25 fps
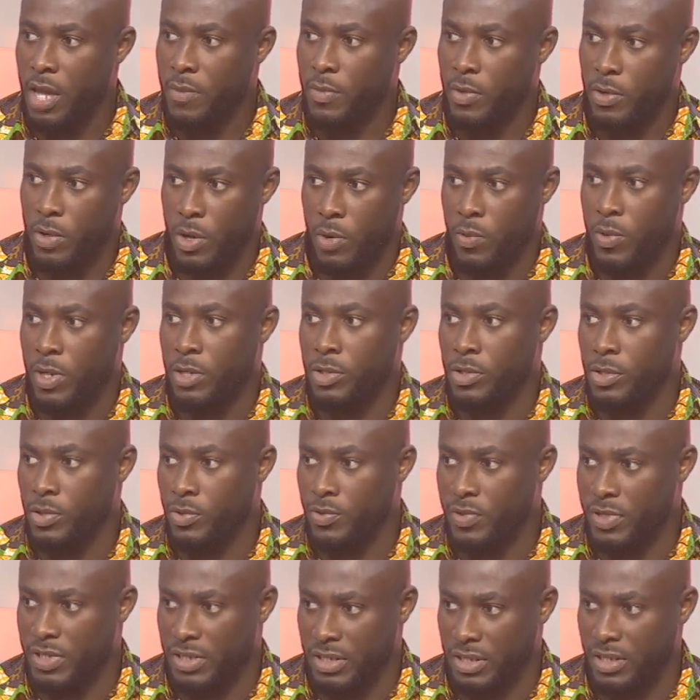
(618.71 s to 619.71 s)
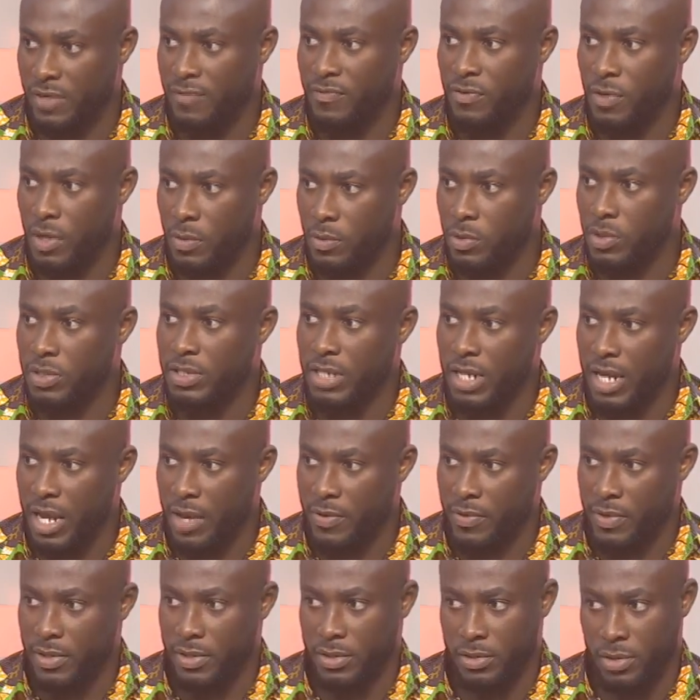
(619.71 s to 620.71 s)
Because when you receive double
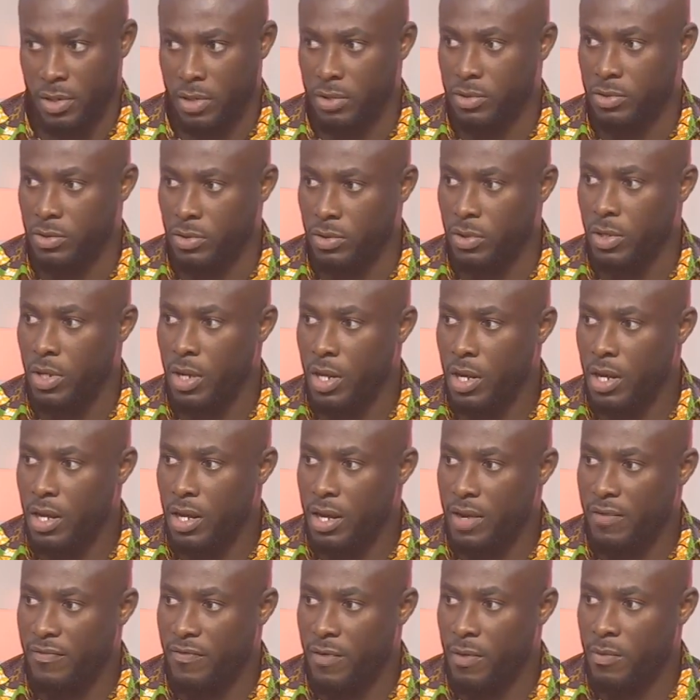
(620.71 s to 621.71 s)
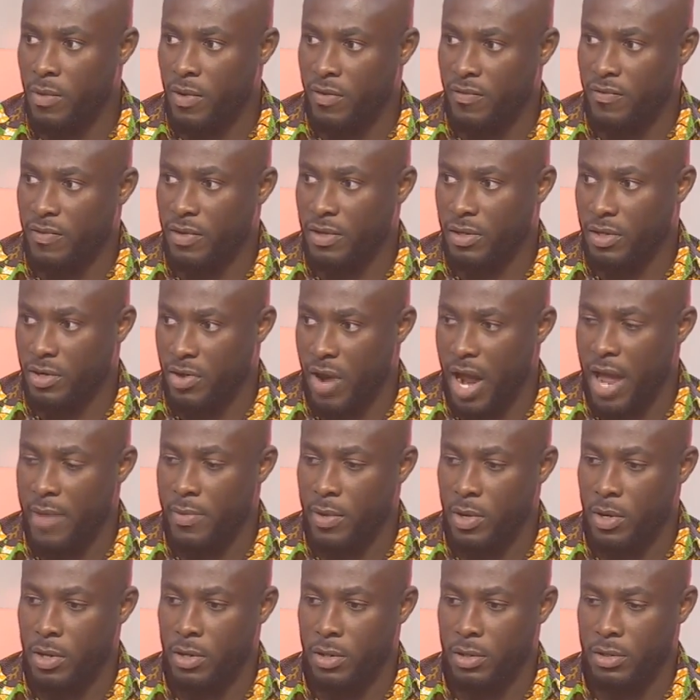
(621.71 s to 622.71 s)
salary, it's also a form of
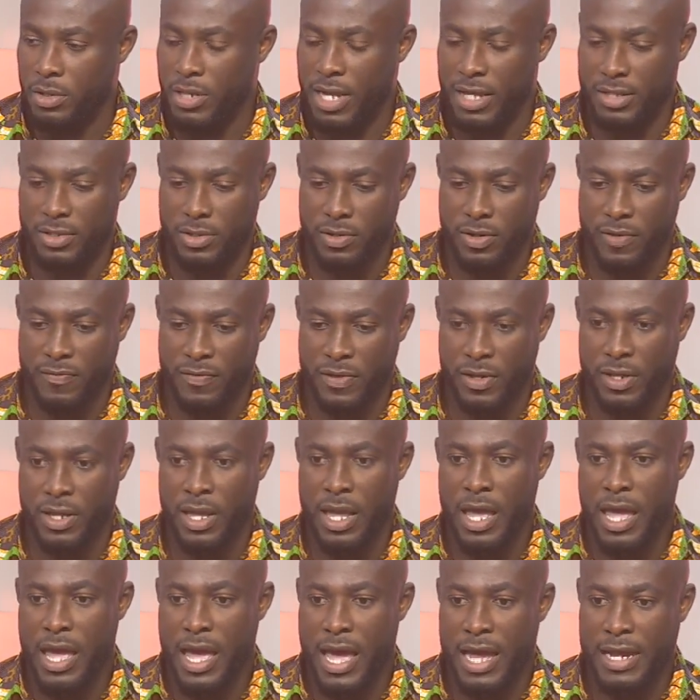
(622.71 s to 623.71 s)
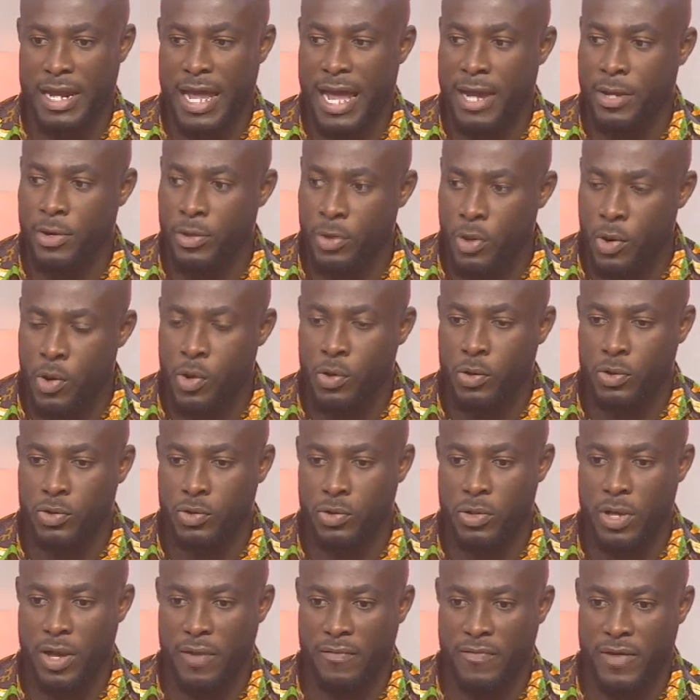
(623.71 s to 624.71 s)
crime or that sort of thing. And I know
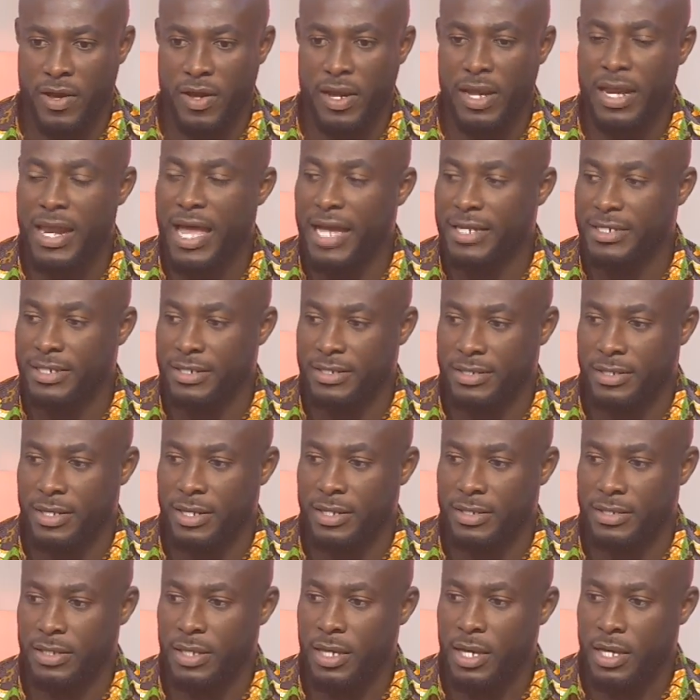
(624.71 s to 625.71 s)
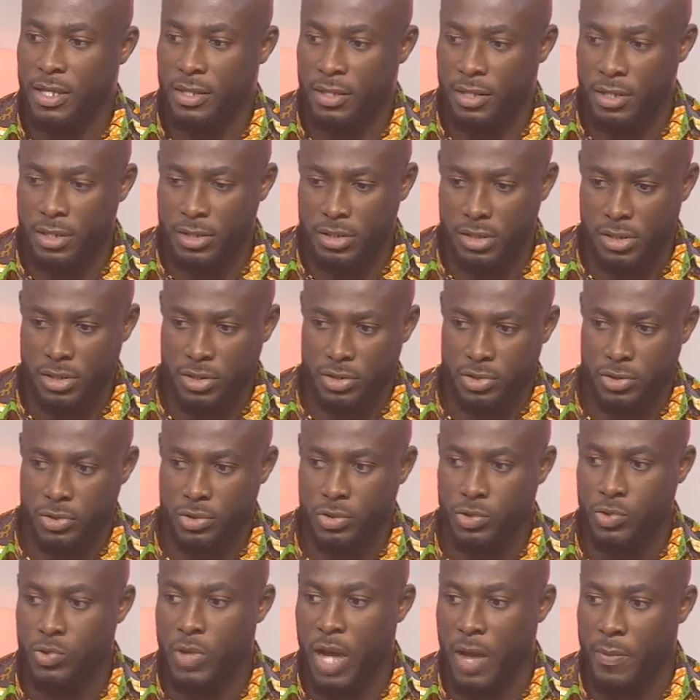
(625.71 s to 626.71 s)
to a very large extent, these issues
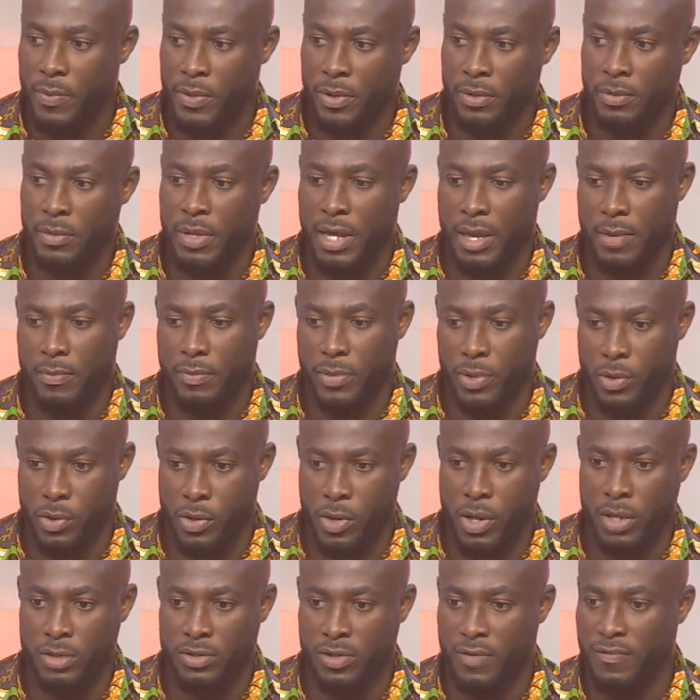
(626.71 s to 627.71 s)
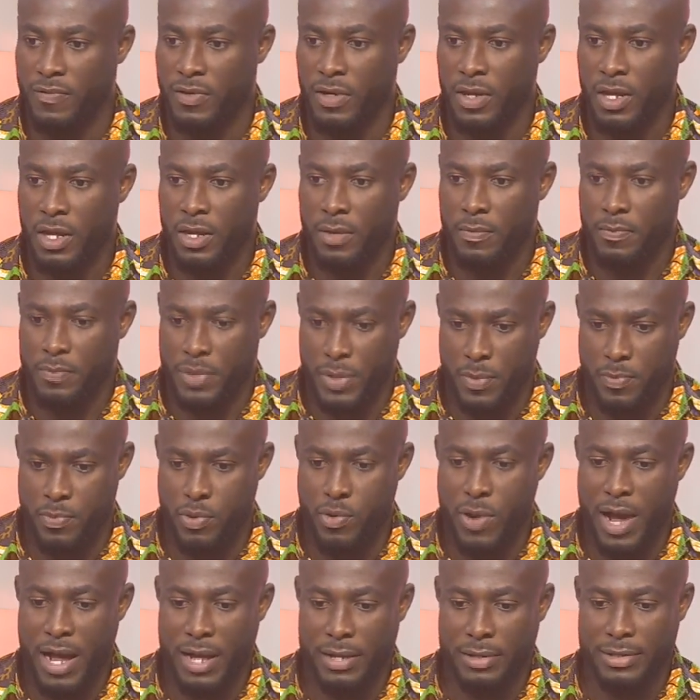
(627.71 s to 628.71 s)
do happen because of
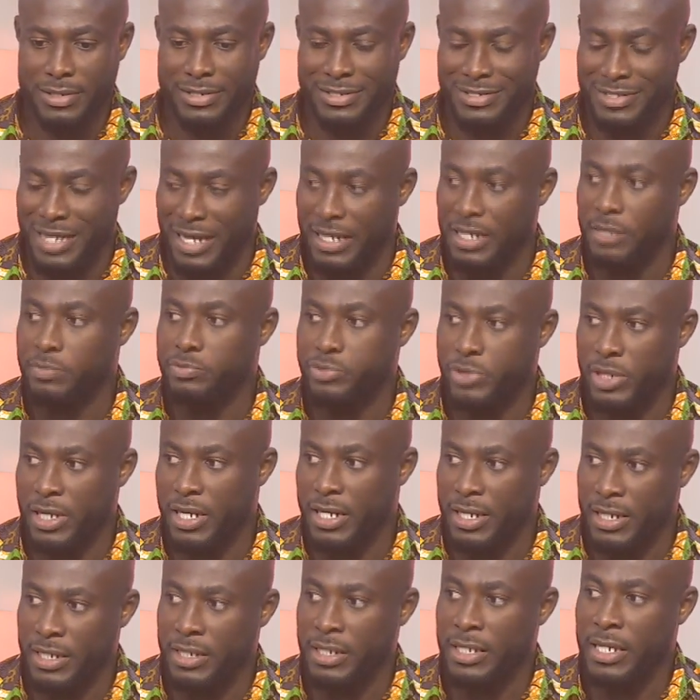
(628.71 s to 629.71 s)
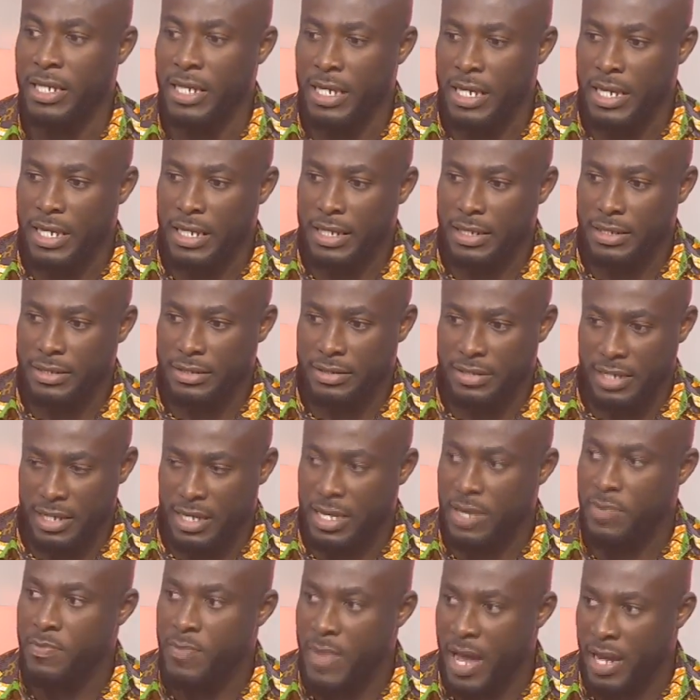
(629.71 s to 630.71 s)
people are deliberately
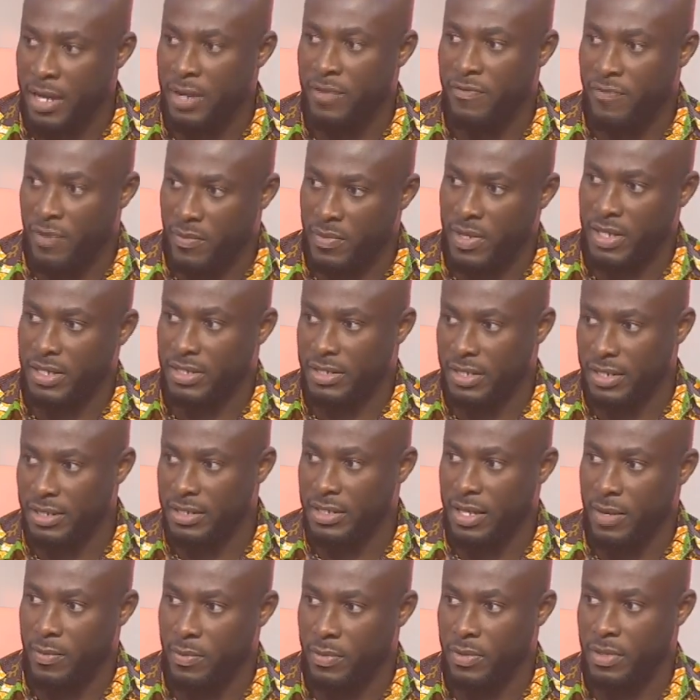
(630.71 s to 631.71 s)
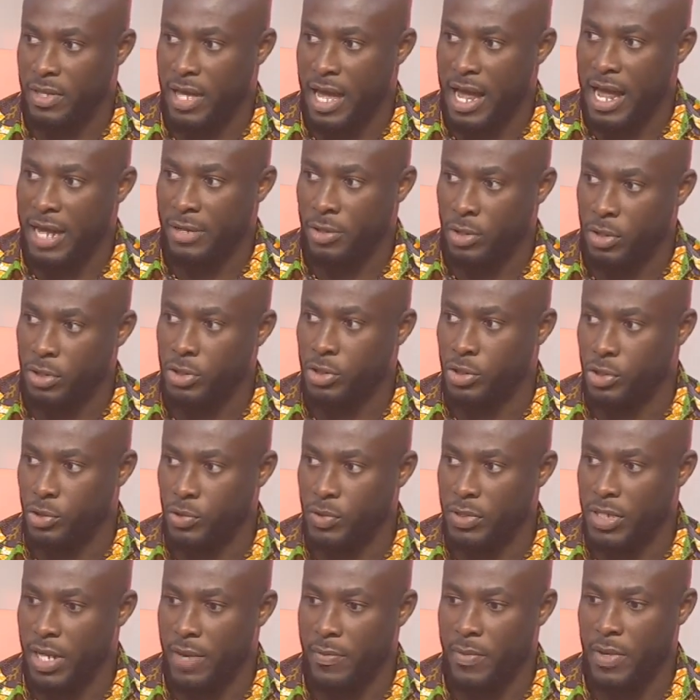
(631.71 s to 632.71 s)
taking money from the system that are not
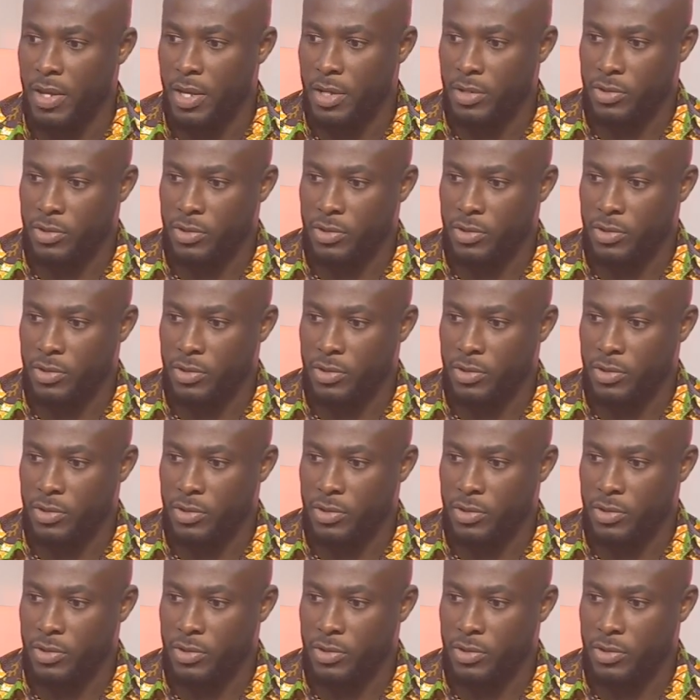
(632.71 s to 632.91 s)
due them.